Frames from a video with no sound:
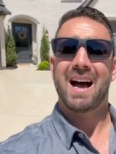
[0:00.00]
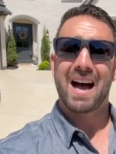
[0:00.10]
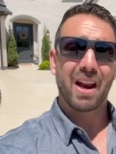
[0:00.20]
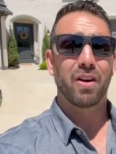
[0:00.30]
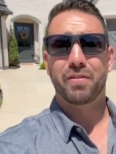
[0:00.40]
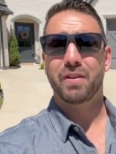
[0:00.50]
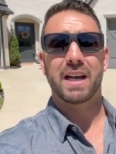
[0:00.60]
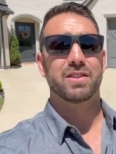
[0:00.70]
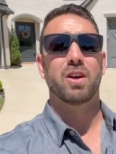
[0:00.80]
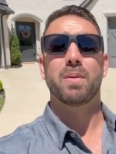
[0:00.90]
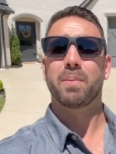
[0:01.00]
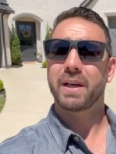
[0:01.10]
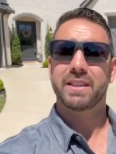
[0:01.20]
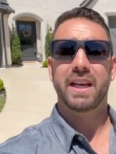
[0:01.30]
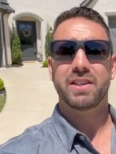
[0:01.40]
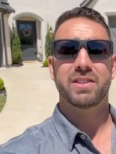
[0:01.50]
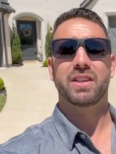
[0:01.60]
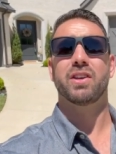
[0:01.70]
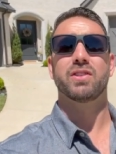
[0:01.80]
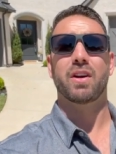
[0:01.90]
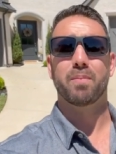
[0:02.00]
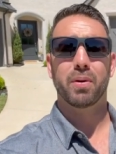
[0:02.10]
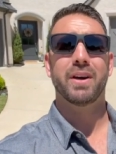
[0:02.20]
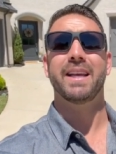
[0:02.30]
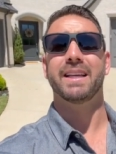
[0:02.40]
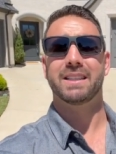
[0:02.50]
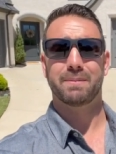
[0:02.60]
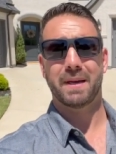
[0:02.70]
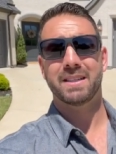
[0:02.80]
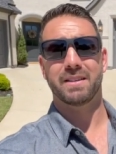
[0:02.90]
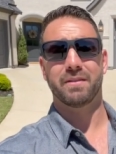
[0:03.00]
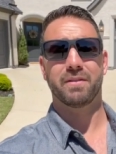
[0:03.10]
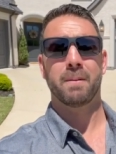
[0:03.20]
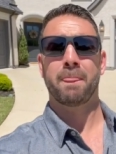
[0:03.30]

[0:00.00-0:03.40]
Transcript: I don't know if you guys know, but plantation shutters are pretty expensive.